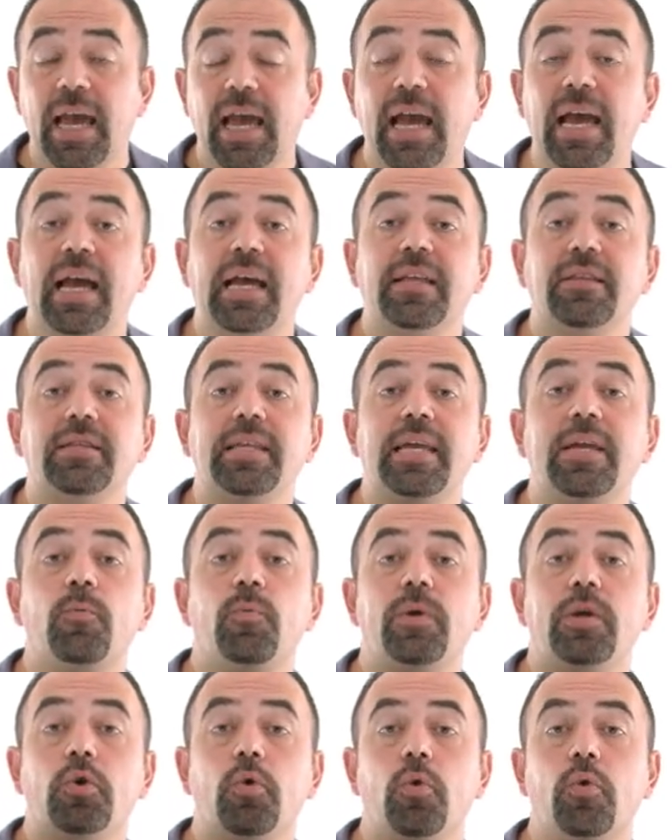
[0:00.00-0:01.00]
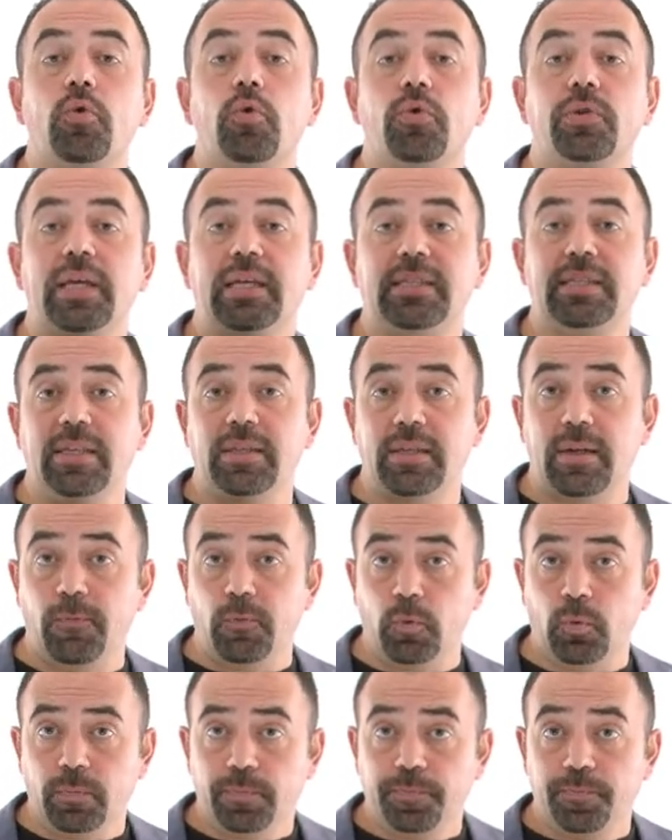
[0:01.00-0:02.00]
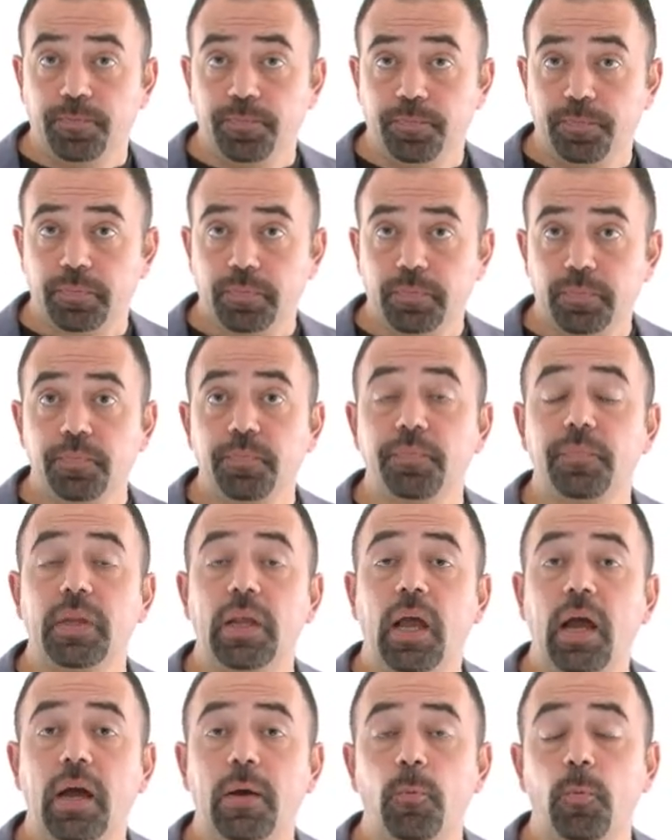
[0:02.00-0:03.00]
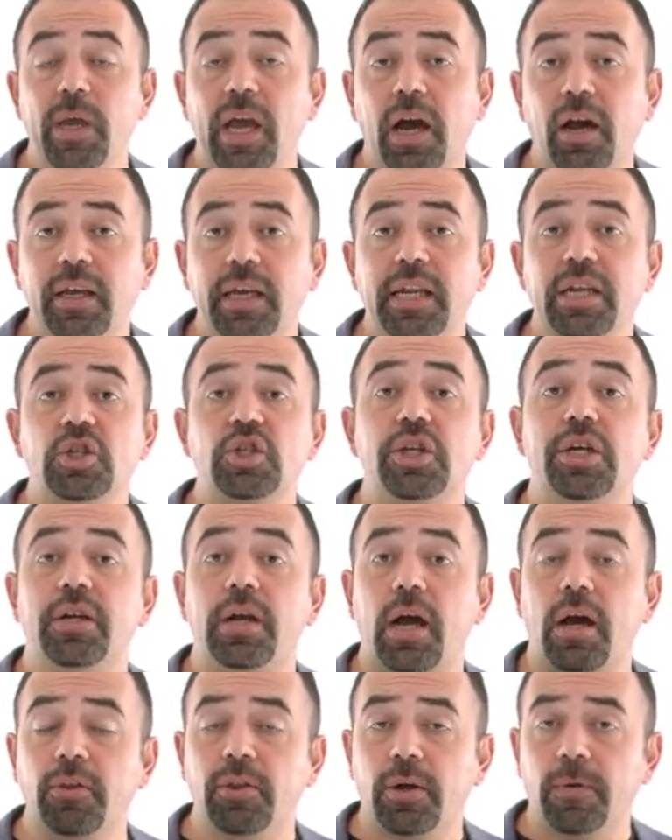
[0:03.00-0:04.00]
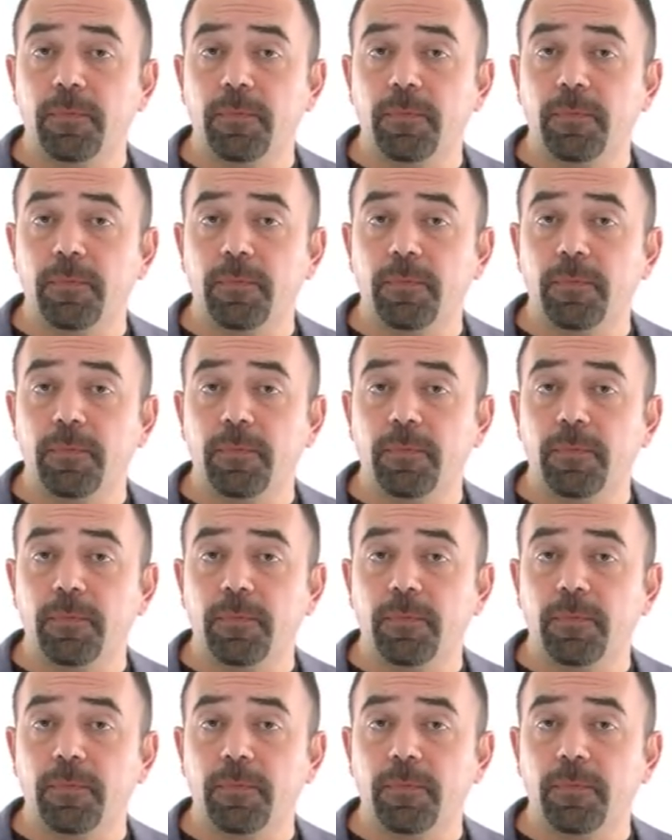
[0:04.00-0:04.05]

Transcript: and then we go conduct the interview. We are going to share other